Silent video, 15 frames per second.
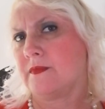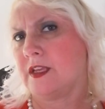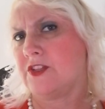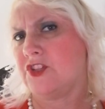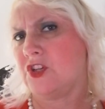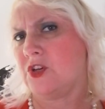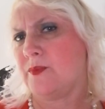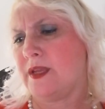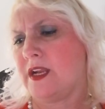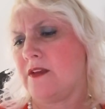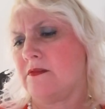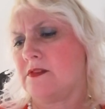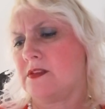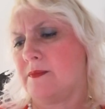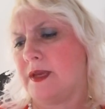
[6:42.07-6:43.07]
Is she coming
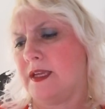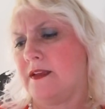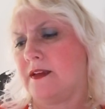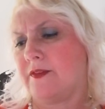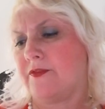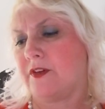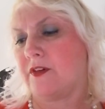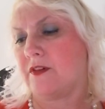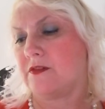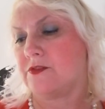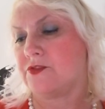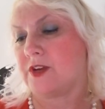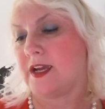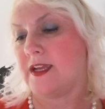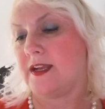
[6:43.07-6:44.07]
on to me? I thought,
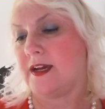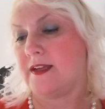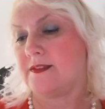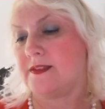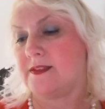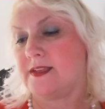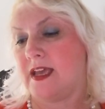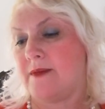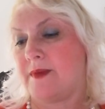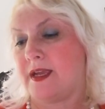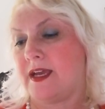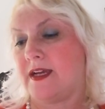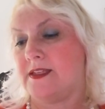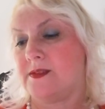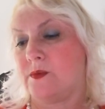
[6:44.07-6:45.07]
trying hard to tear
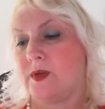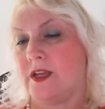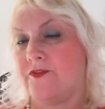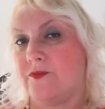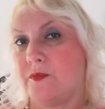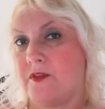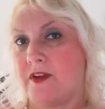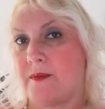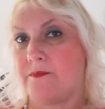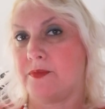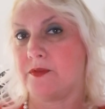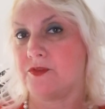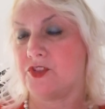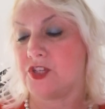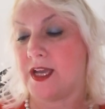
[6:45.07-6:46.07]
my eyes away from her
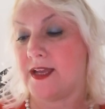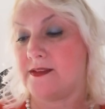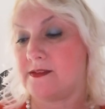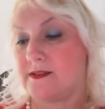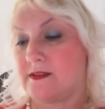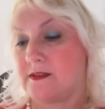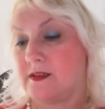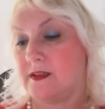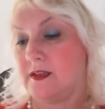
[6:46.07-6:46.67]
ample chest.